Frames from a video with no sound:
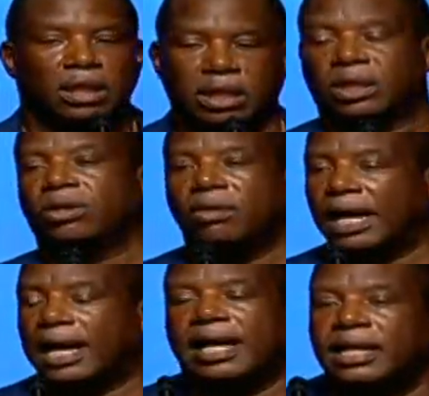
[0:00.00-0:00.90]
in your
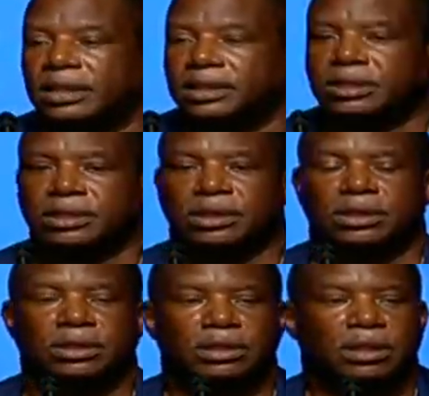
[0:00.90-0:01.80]

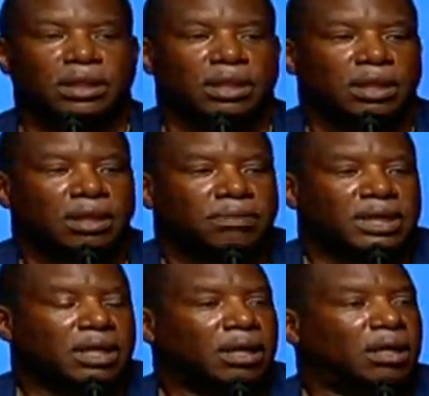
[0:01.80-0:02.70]
eyes
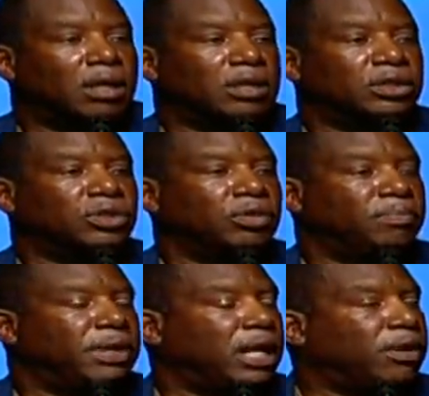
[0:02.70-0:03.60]
because you're
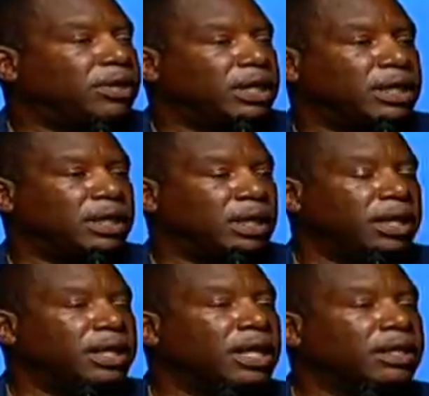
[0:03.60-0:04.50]
burying
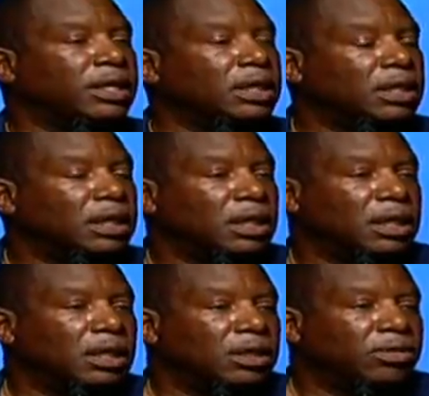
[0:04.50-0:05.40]
another
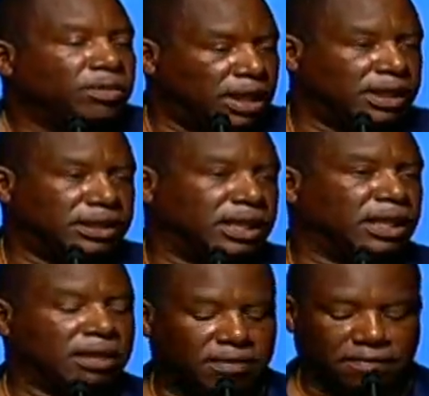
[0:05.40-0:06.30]

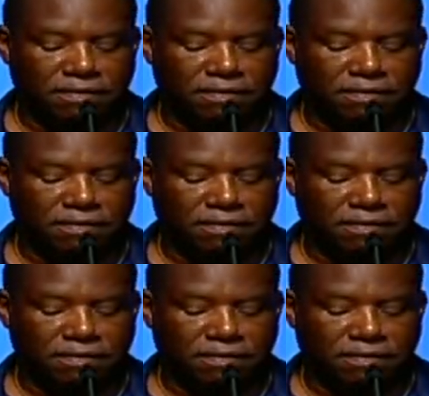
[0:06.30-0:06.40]
relative.